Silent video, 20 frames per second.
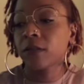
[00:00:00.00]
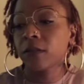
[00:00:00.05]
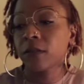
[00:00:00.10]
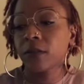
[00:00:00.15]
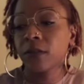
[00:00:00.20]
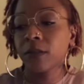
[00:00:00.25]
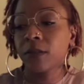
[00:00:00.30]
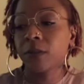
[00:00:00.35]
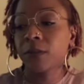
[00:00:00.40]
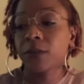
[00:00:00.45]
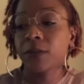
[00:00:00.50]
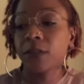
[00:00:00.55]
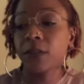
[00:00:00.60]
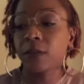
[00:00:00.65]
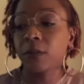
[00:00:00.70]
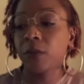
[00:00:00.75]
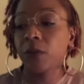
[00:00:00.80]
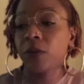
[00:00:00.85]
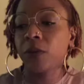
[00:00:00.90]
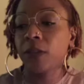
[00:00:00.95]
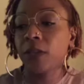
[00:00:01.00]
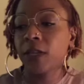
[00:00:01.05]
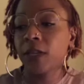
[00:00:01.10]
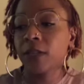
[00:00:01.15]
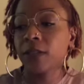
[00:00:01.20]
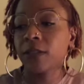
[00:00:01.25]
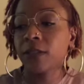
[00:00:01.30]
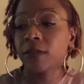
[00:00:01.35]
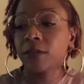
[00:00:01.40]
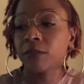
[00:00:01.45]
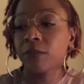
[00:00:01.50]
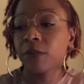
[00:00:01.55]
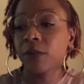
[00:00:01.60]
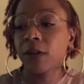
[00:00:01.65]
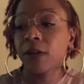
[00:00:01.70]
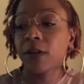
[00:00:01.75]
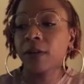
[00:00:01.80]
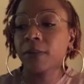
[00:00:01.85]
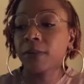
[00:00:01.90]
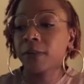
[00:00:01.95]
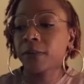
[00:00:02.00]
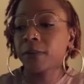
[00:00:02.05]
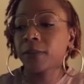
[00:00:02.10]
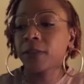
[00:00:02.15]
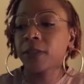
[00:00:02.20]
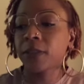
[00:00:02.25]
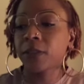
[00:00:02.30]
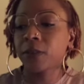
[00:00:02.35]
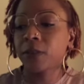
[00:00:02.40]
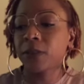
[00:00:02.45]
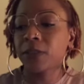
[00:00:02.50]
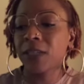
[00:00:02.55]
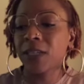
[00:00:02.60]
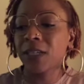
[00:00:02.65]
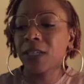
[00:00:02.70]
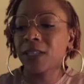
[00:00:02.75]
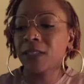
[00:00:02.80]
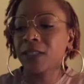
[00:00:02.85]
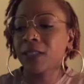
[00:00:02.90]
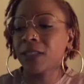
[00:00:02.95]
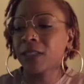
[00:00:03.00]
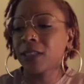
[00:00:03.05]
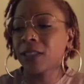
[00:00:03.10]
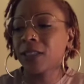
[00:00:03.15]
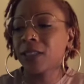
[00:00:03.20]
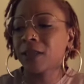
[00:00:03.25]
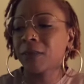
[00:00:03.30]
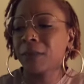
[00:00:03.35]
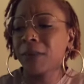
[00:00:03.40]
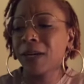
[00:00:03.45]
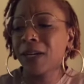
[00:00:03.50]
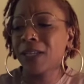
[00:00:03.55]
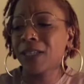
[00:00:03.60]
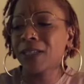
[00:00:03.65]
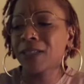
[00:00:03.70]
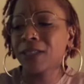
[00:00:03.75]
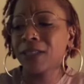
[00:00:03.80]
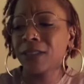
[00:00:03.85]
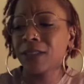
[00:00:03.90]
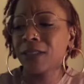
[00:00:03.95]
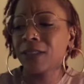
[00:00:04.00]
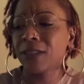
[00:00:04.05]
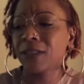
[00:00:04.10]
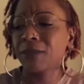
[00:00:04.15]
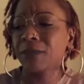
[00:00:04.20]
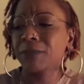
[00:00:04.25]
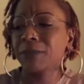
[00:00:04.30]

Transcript: there was communication problems. There was constantly an apology.